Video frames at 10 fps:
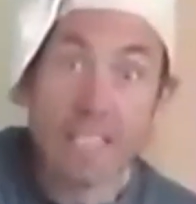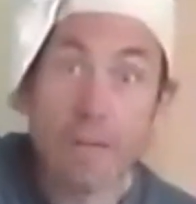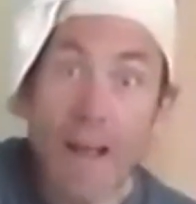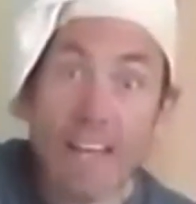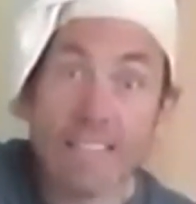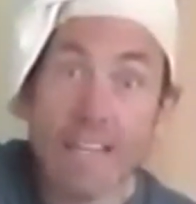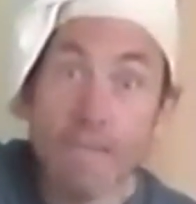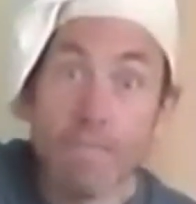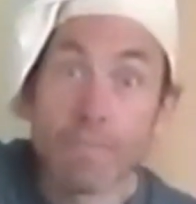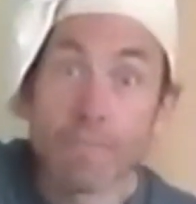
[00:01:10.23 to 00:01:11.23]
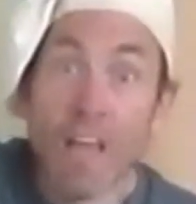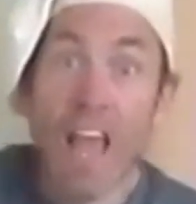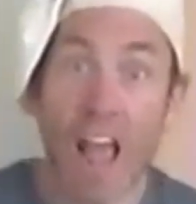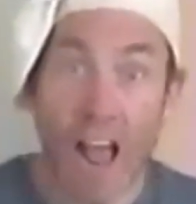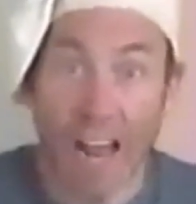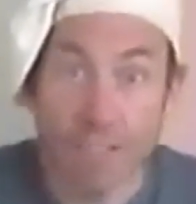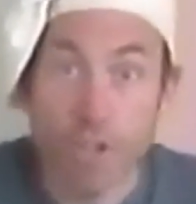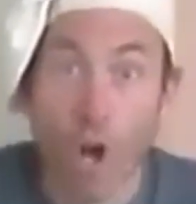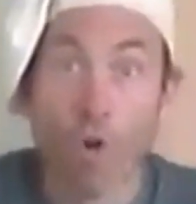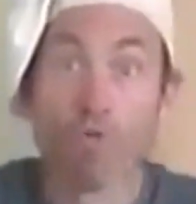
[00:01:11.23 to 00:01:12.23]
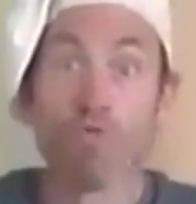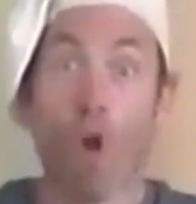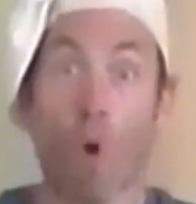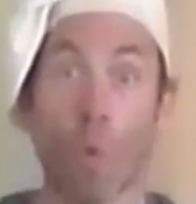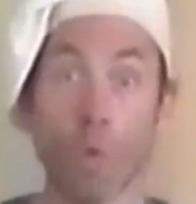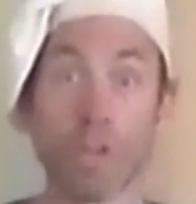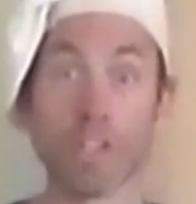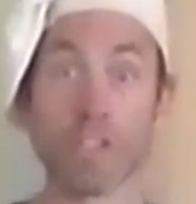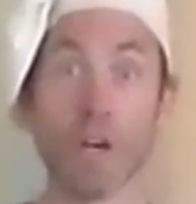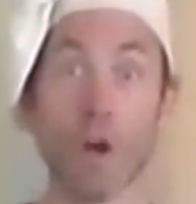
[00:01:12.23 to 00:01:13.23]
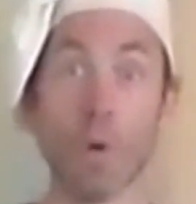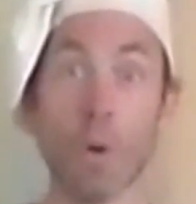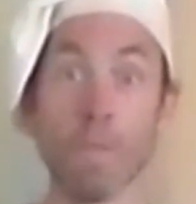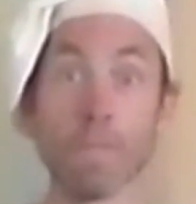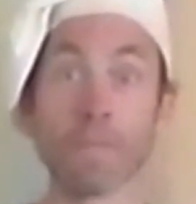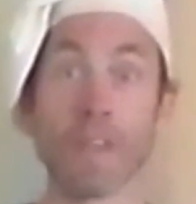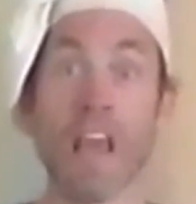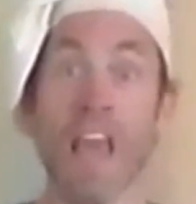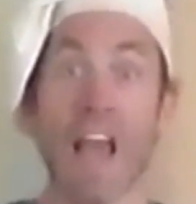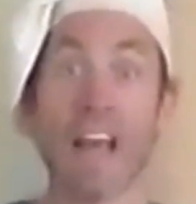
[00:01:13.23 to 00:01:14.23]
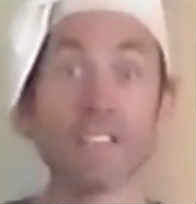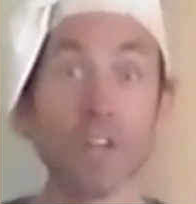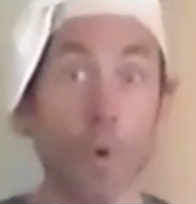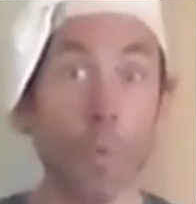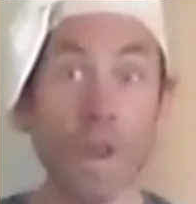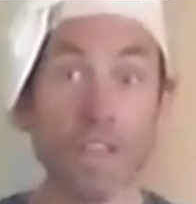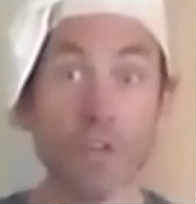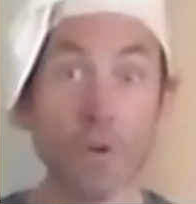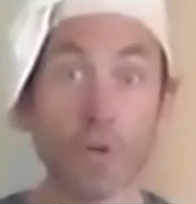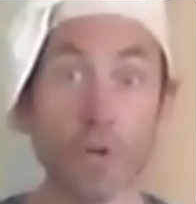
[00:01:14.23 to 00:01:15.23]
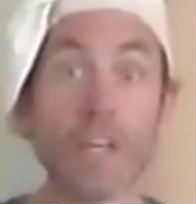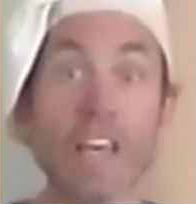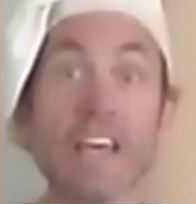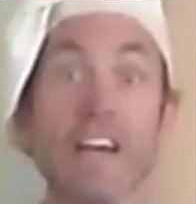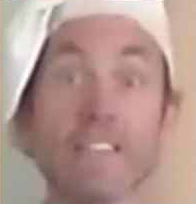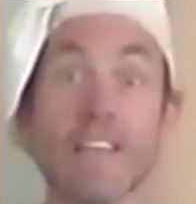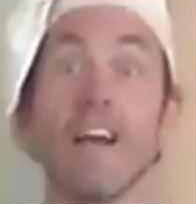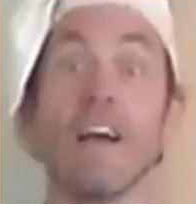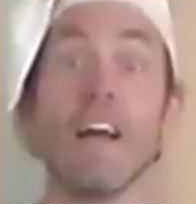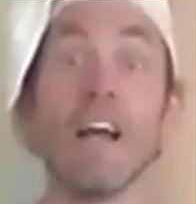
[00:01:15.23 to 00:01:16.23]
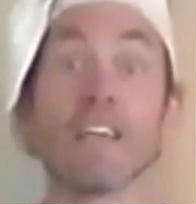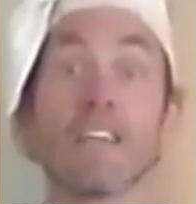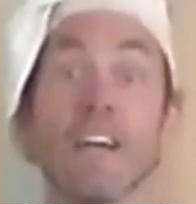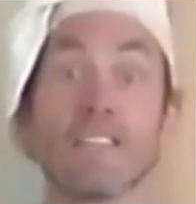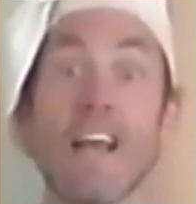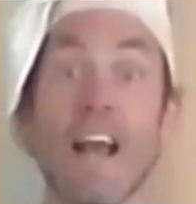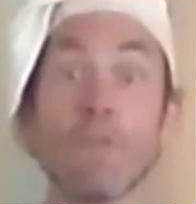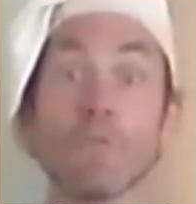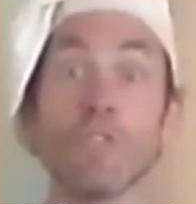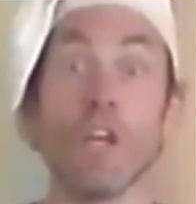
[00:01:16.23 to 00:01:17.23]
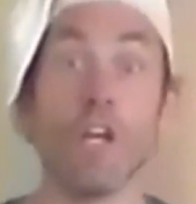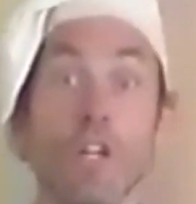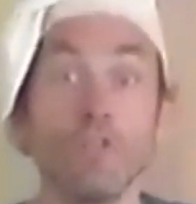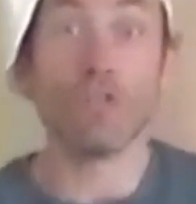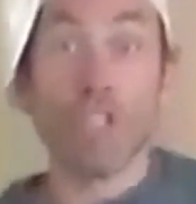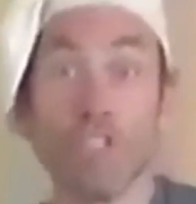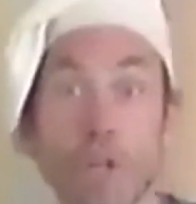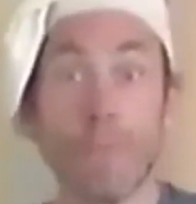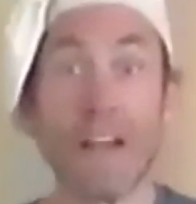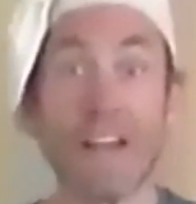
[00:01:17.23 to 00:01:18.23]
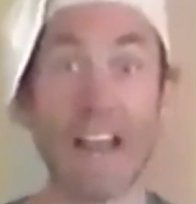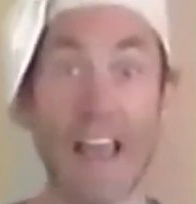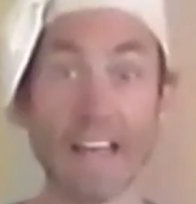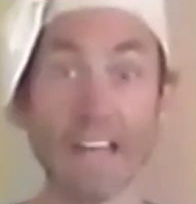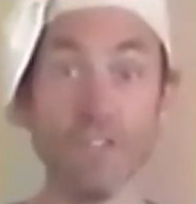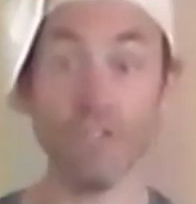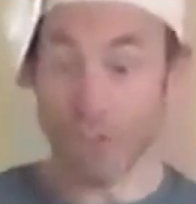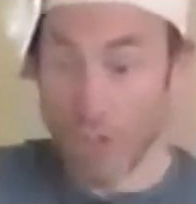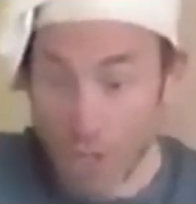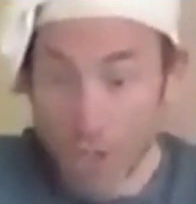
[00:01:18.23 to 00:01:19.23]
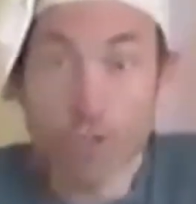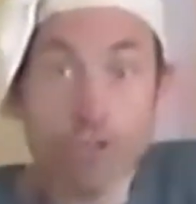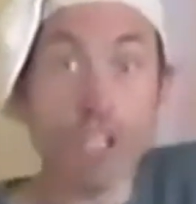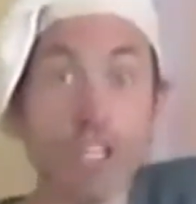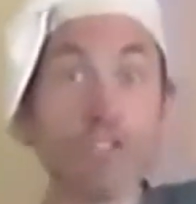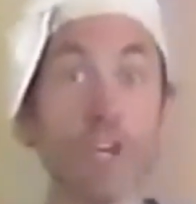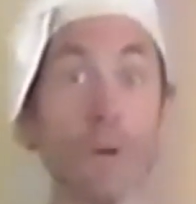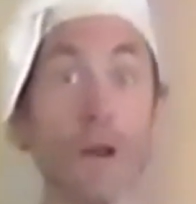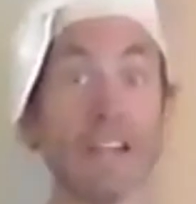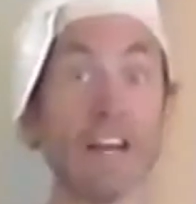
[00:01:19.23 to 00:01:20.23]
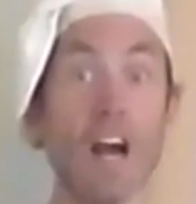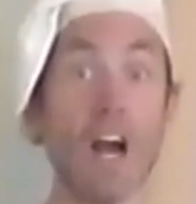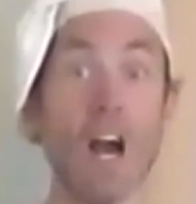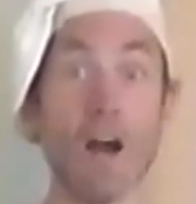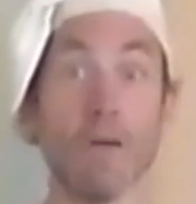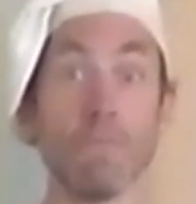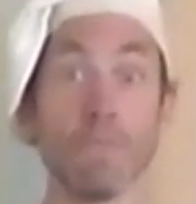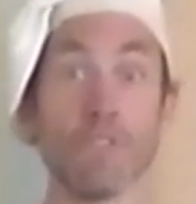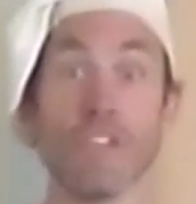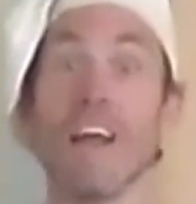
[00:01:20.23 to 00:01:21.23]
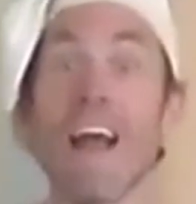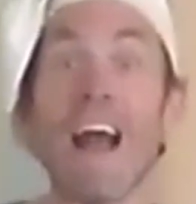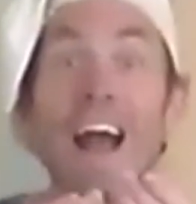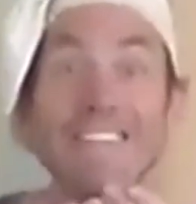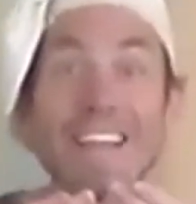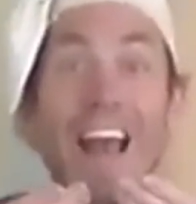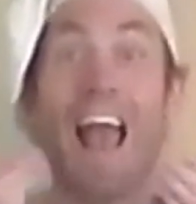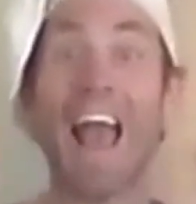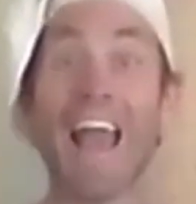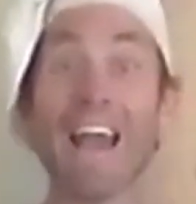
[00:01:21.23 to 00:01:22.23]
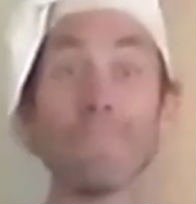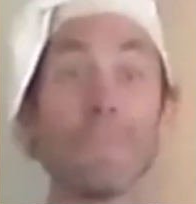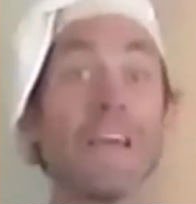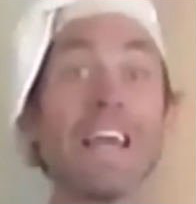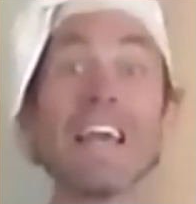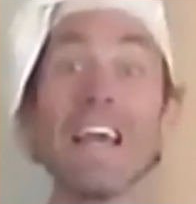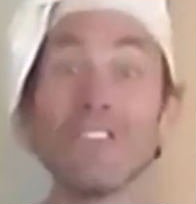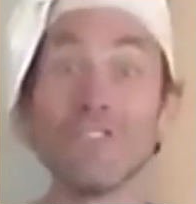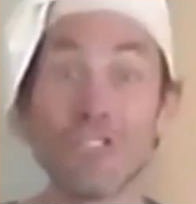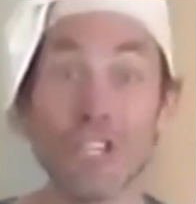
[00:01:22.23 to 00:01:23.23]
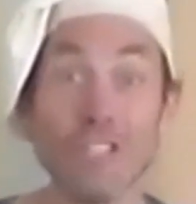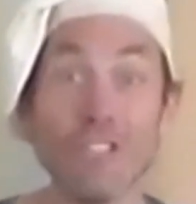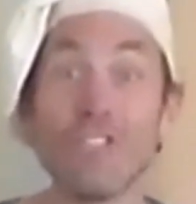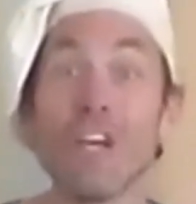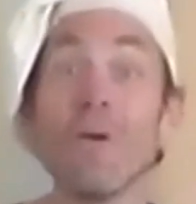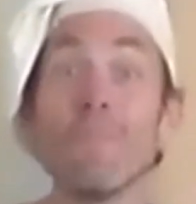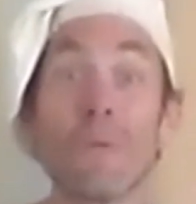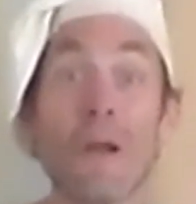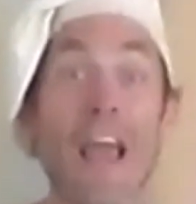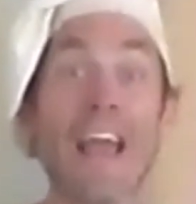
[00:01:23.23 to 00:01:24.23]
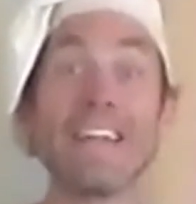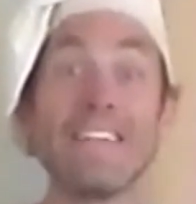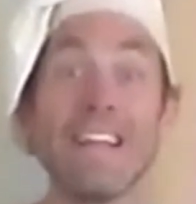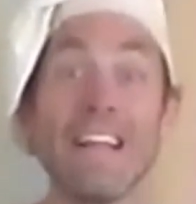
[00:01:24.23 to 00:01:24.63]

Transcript: the batter and roll the dough. And with your cookie cutter, cut out gingerbread legs, gingerbread arms, and a happy gingerbread.